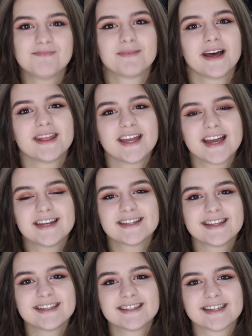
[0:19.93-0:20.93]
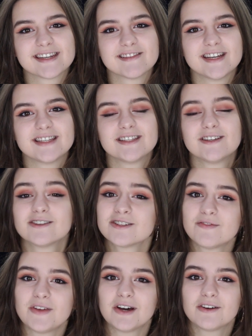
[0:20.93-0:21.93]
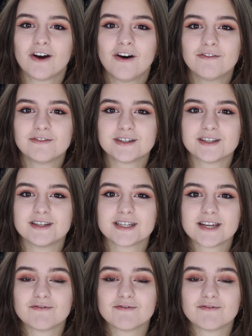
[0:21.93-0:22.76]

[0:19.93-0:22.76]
by the end of this series you should feel confident